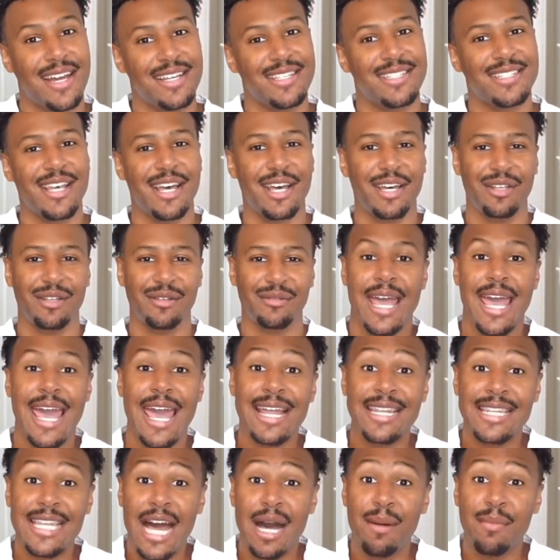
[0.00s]
I said.
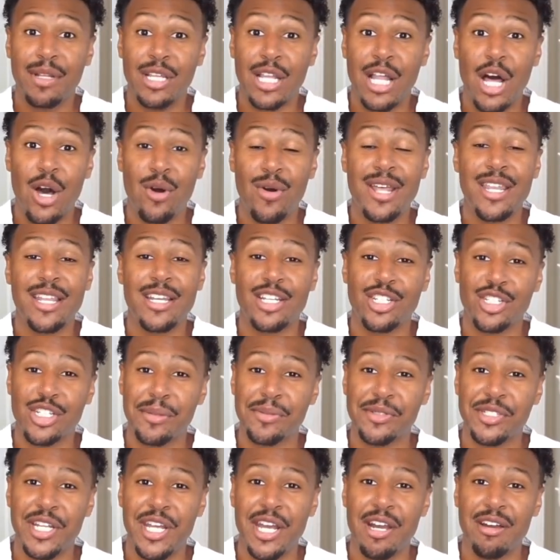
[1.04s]
And down below in the
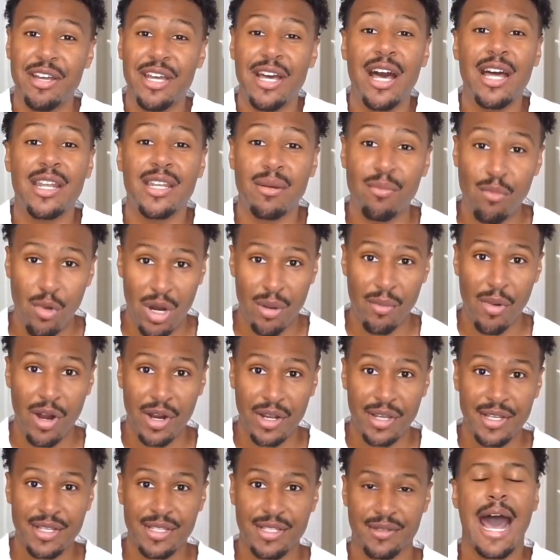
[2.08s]
description area under Maura
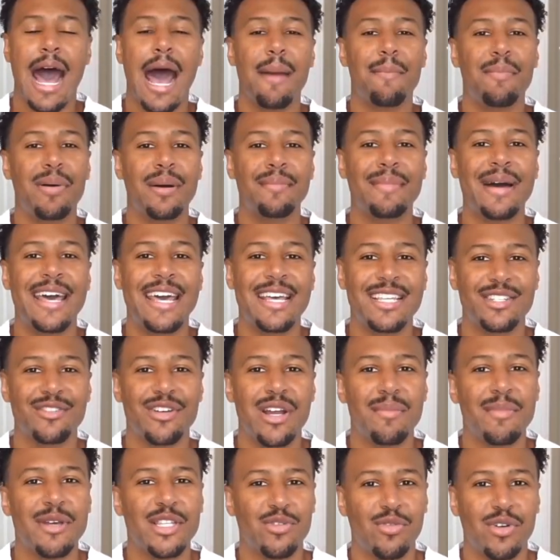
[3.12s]
Marcus, I put my
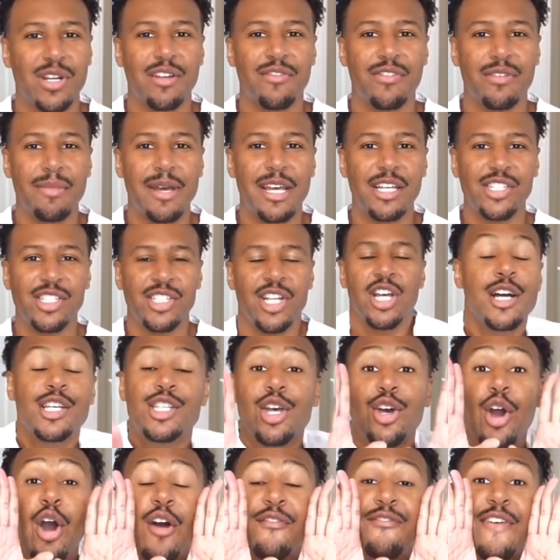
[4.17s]
Instagram and Twitter information, so
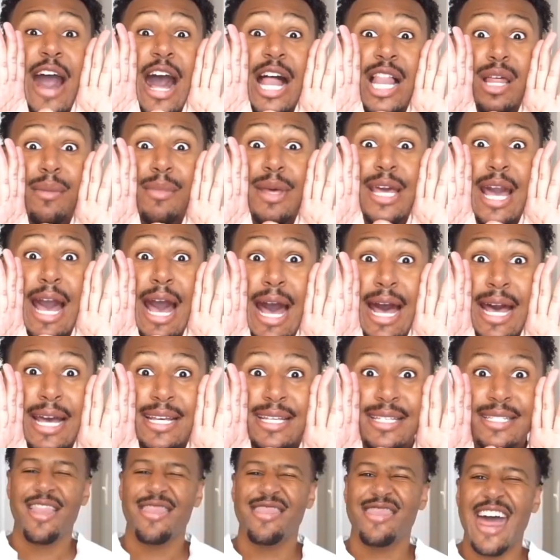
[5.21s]
go follow me,
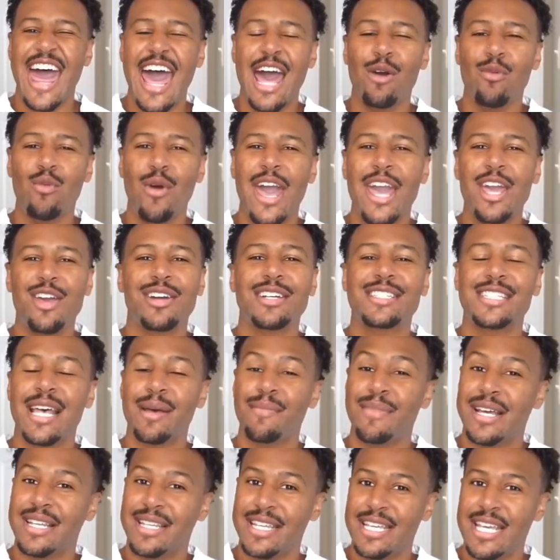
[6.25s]
guys! That way you can send
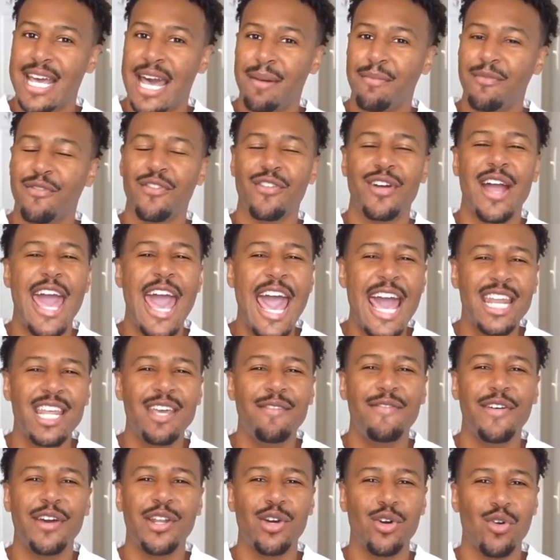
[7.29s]
me a DM for any
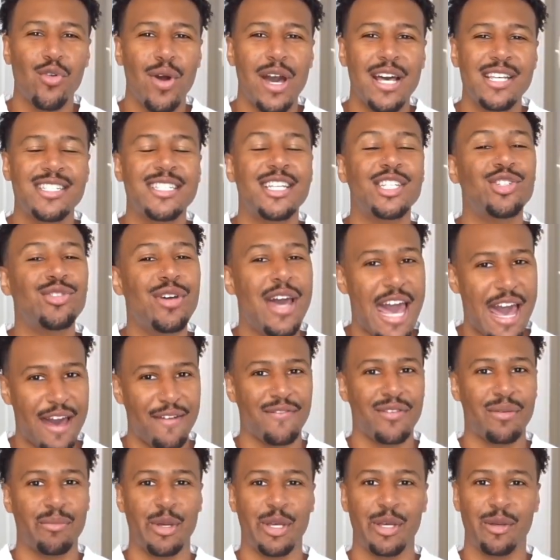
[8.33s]
video requests you have
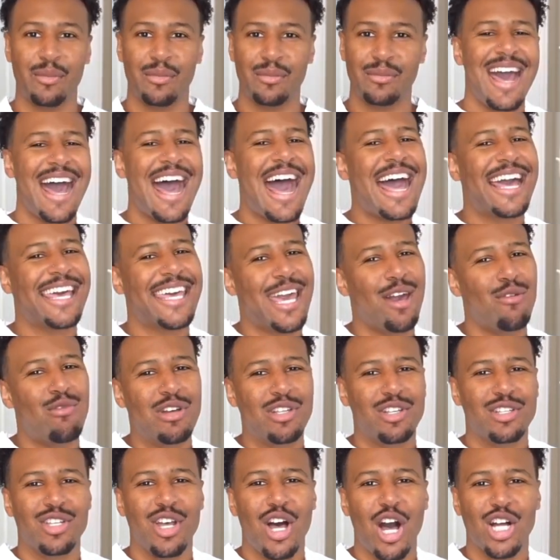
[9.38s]
for me. I can't wait
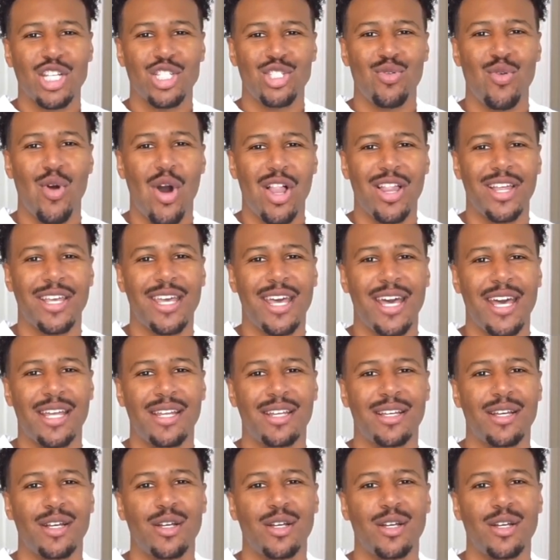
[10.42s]
to talk to you all again.